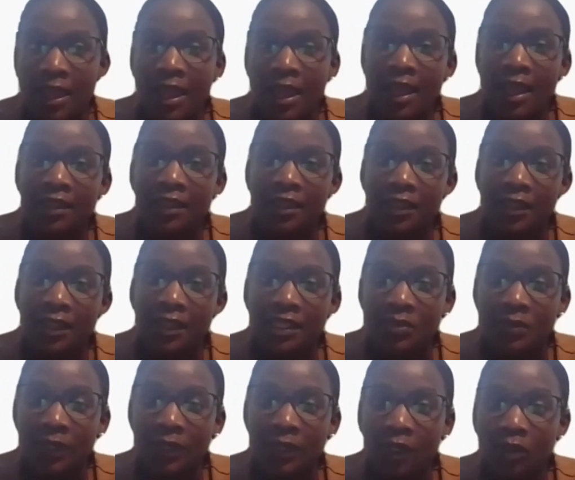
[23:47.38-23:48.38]
I think that's
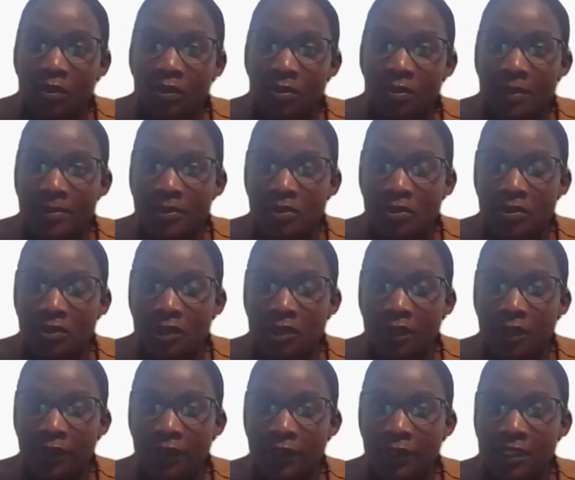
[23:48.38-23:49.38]
what helps people,
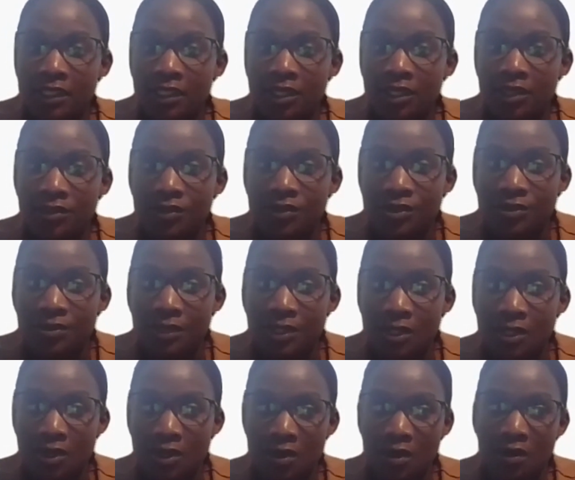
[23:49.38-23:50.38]
continue to
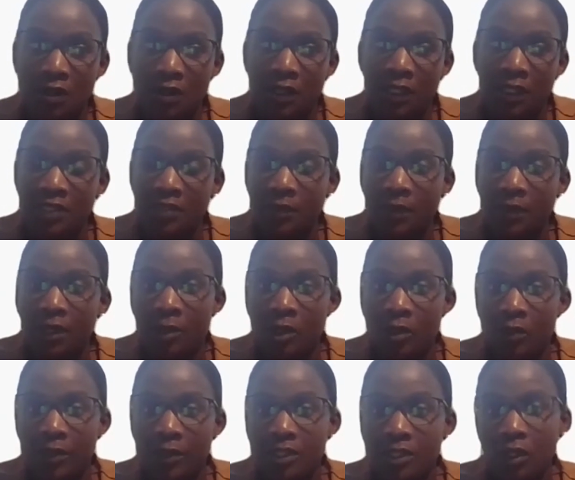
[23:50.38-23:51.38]
return. And that's why I'm
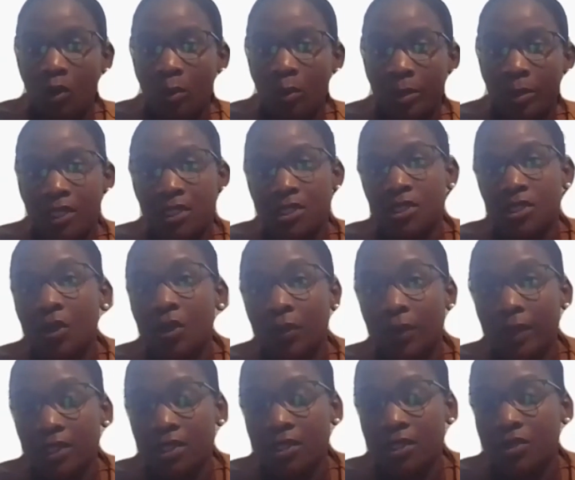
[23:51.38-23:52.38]
always open to
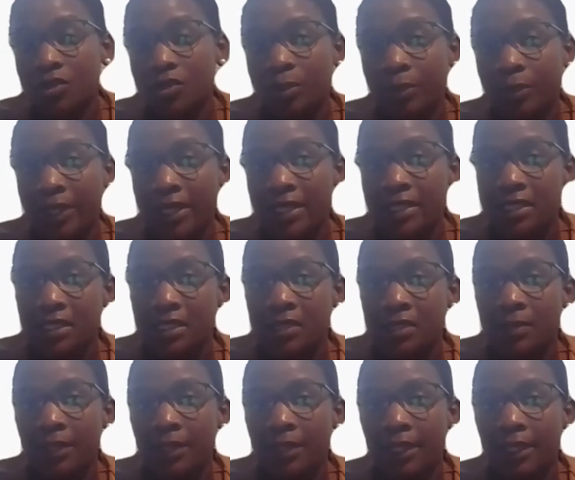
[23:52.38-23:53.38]
going to new places,
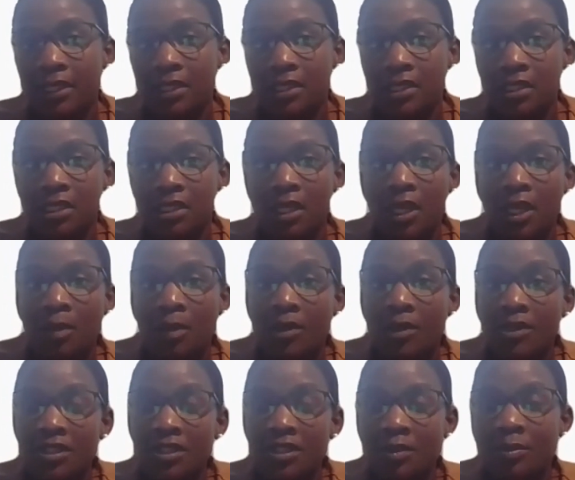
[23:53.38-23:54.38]
because
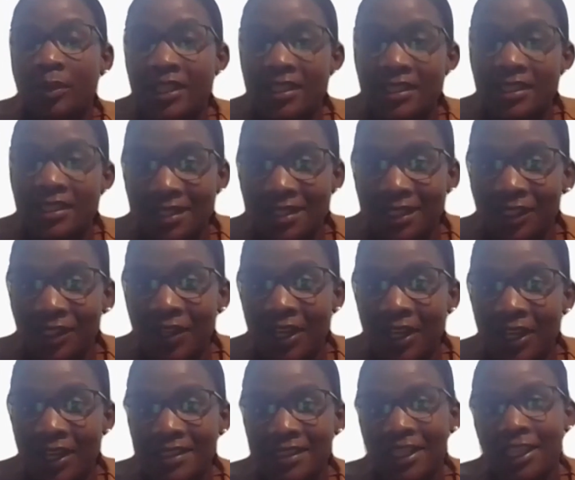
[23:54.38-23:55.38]
most of the places that you
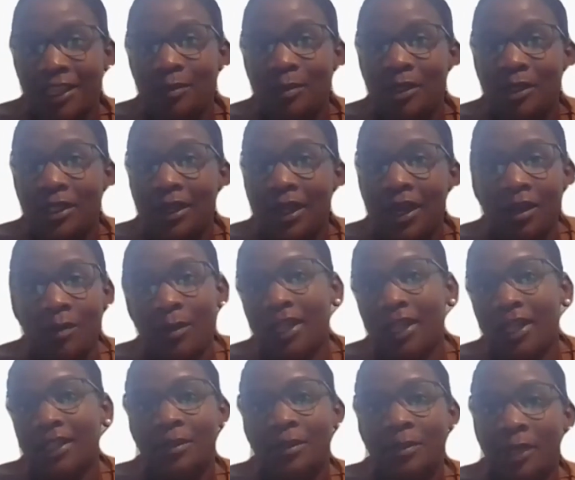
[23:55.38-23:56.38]
guys take me
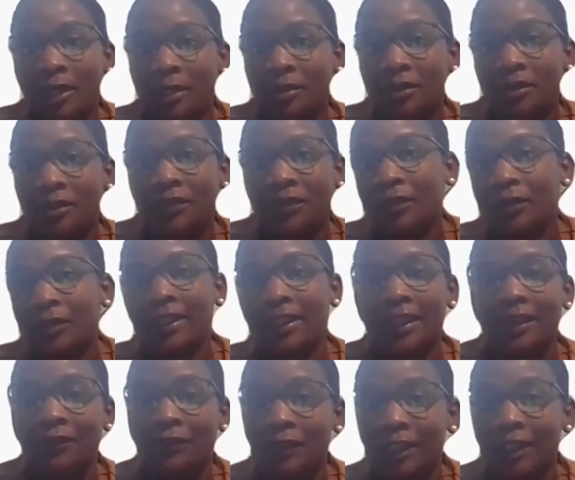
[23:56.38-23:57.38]
automatically make me feel like
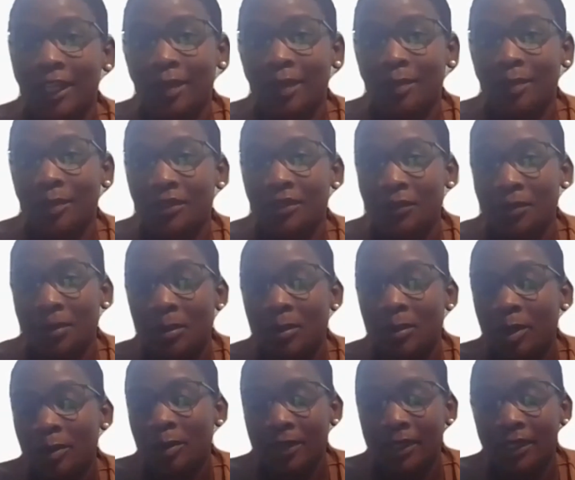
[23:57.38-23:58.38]
that VIP from the
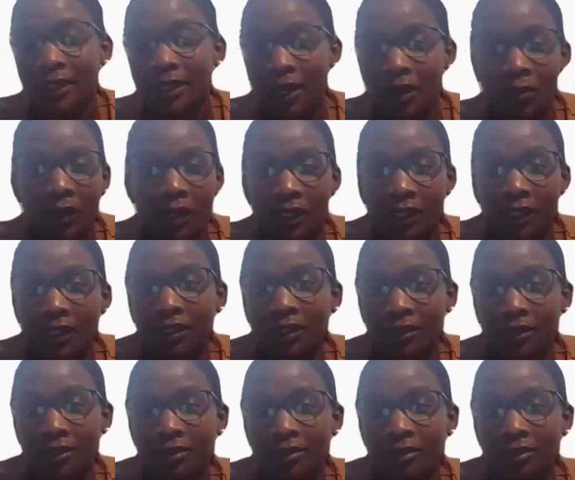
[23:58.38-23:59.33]
moment I walk in.